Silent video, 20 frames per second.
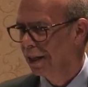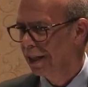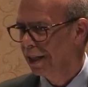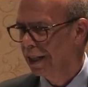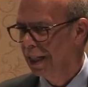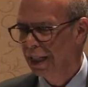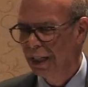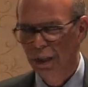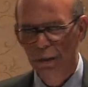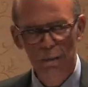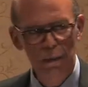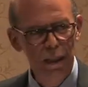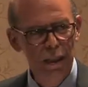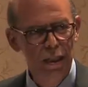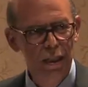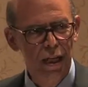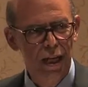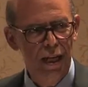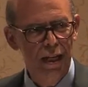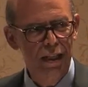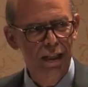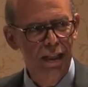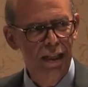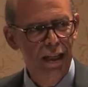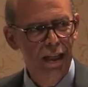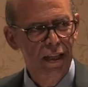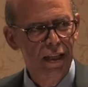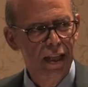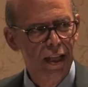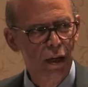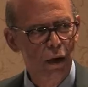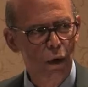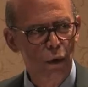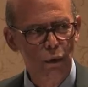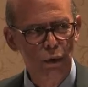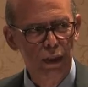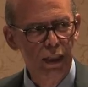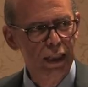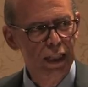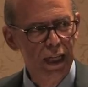need to be done that
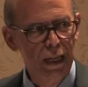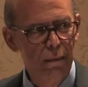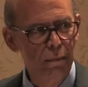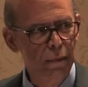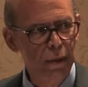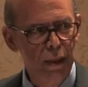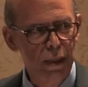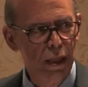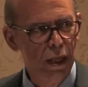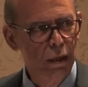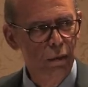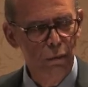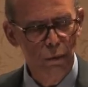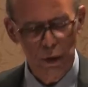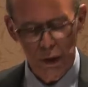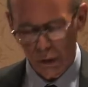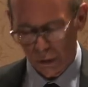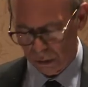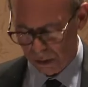only can be done with